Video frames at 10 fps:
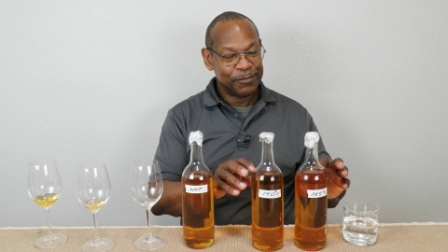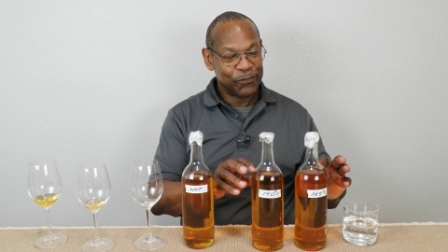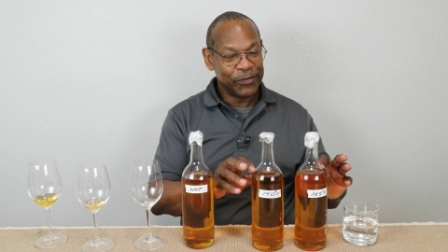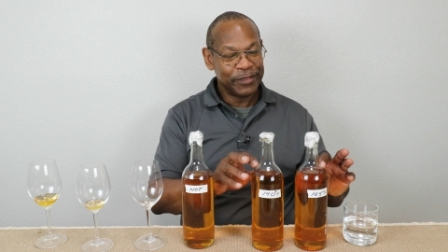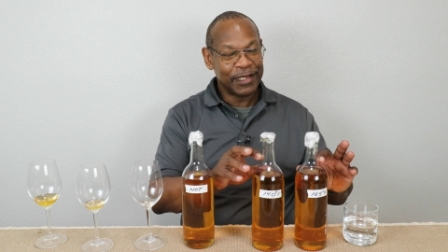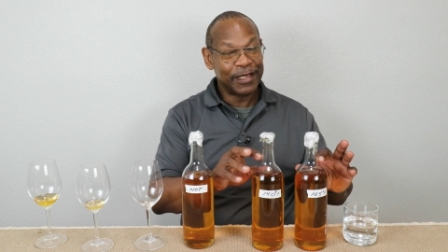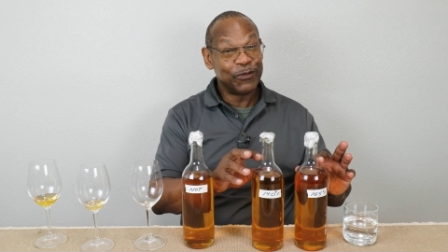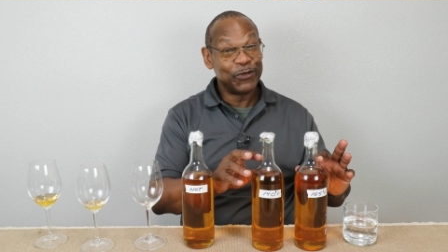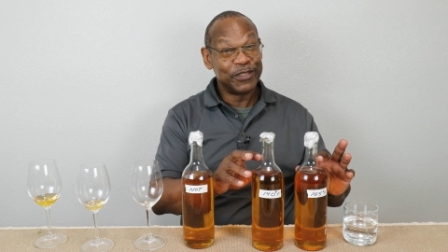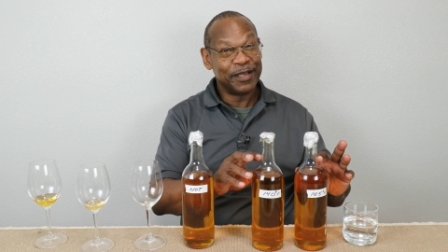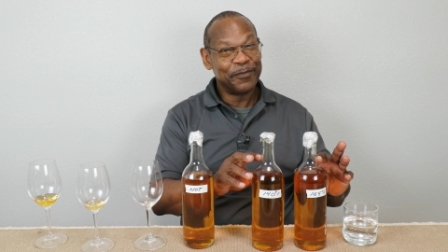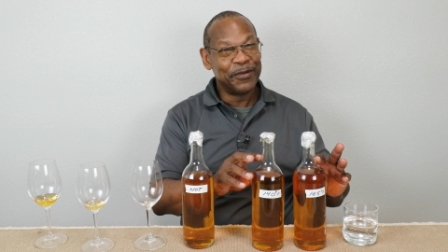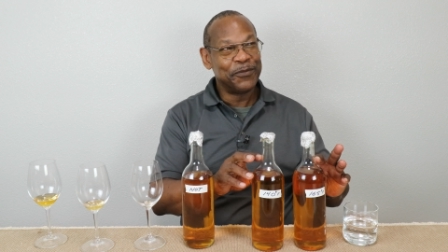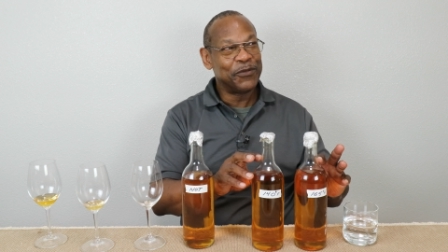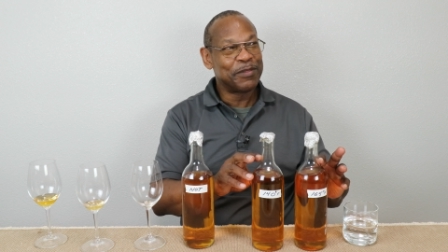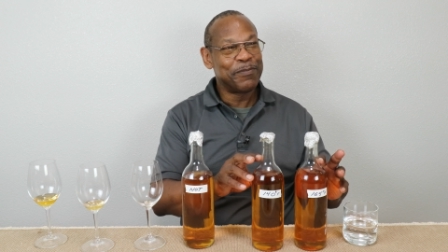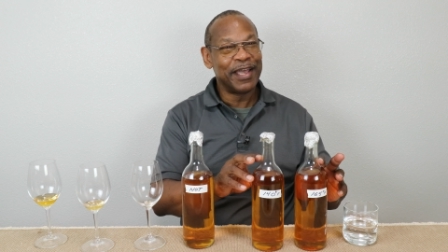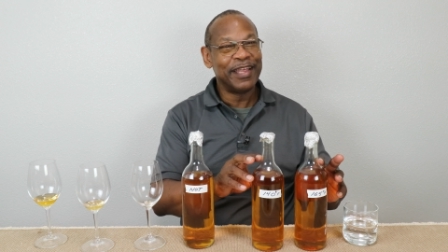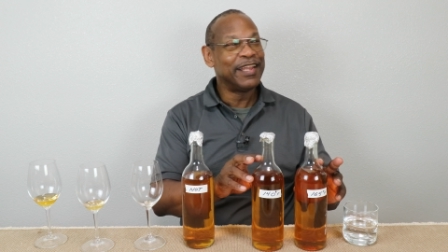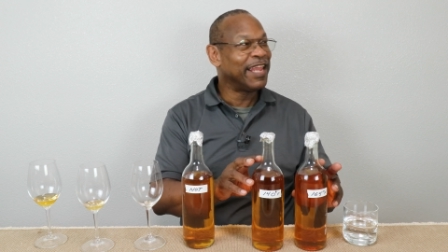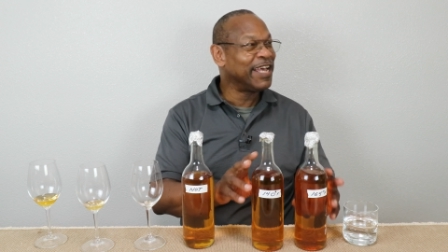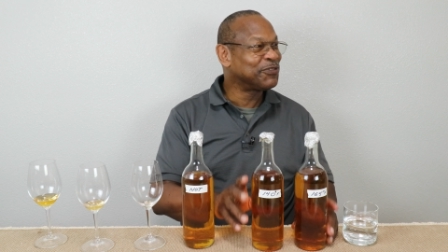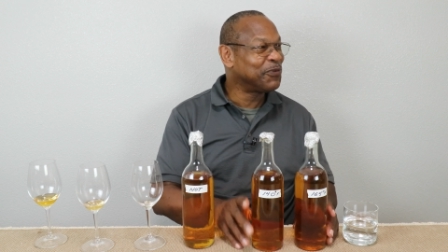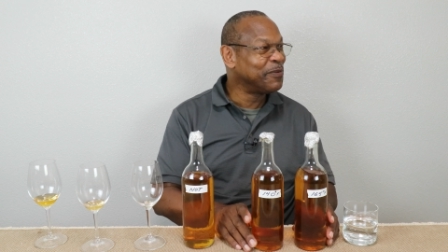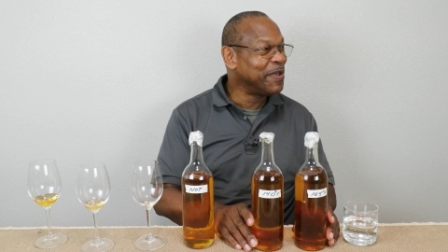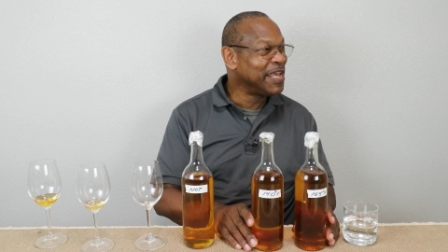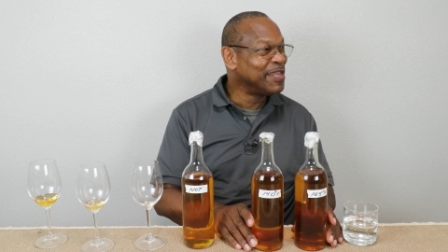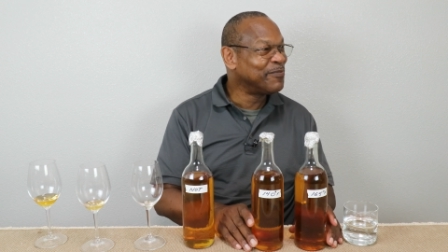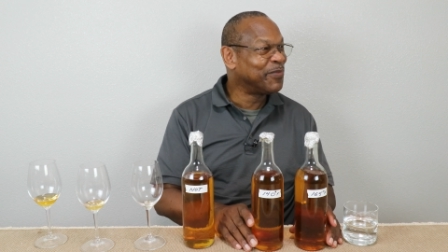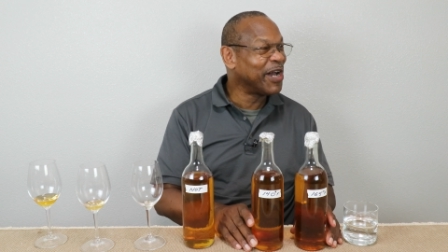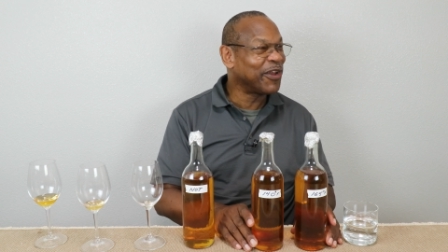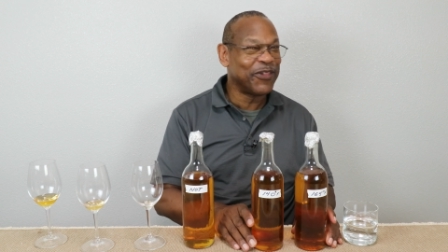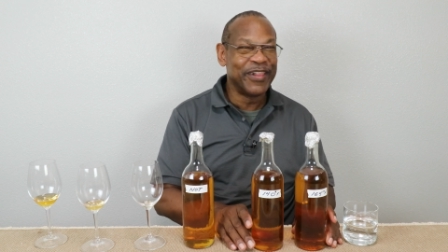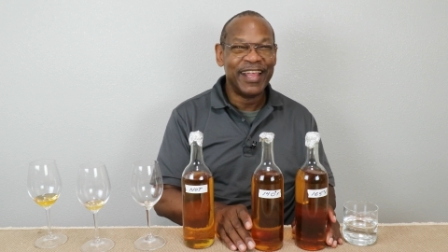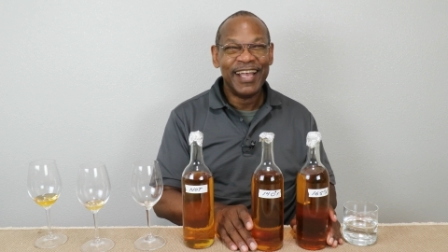bring the levels up with my last remaining bottle